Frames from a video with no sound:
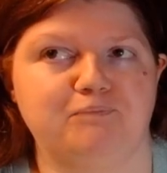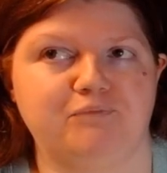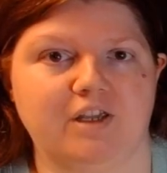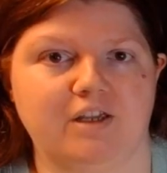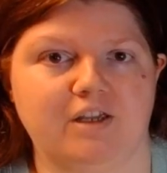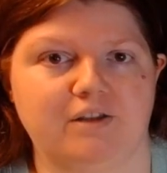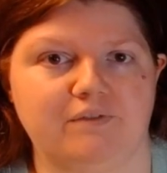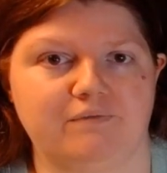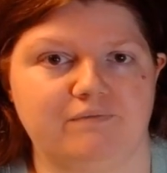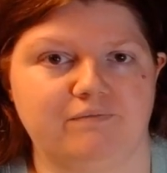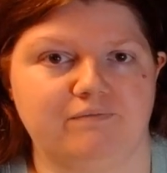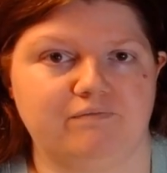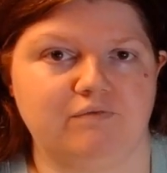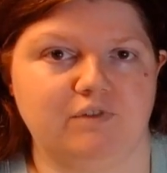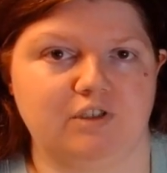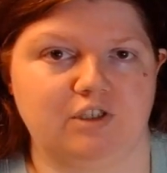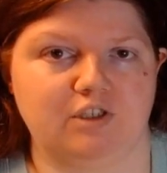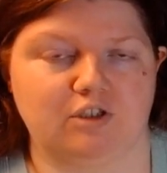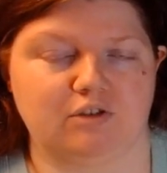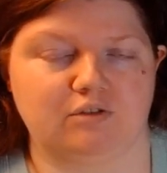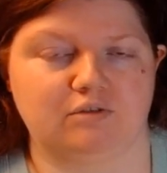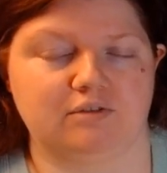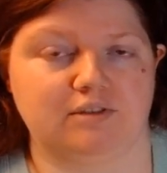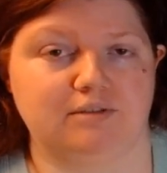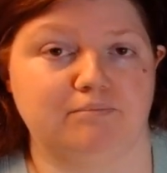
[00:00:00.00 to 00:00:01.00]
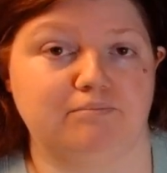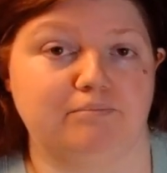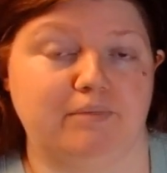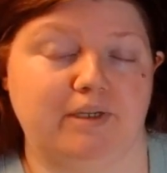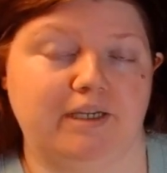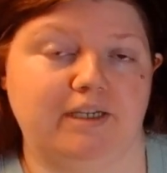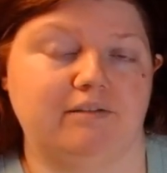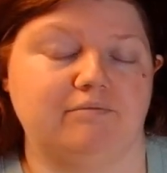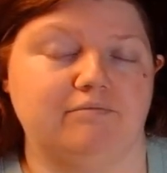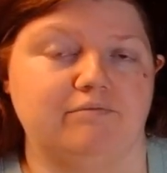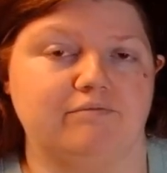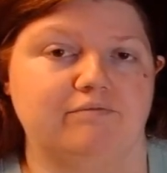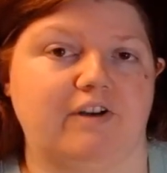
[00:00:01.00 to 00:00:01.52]
of you know him
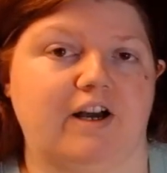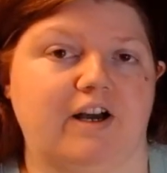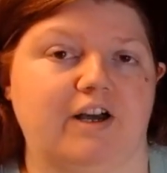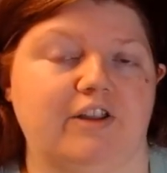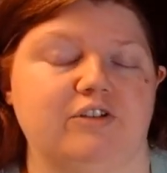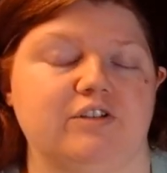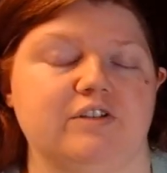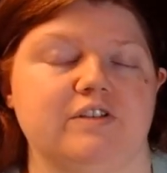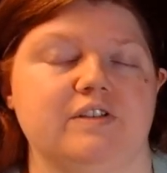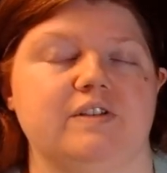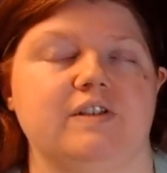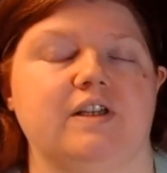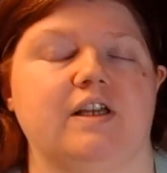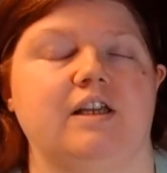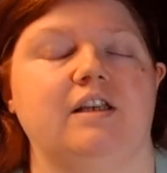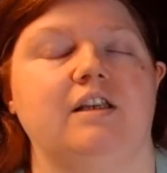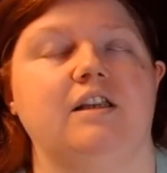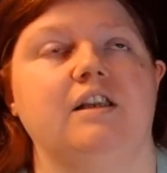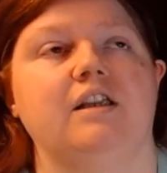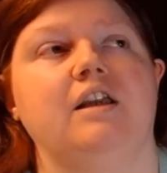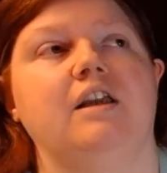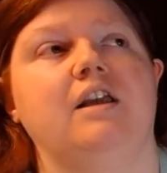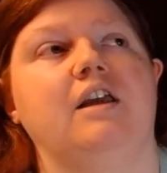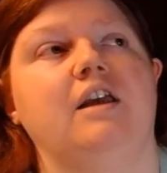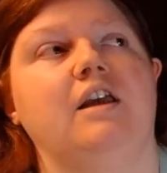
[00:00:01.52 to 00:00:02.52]
being father and son.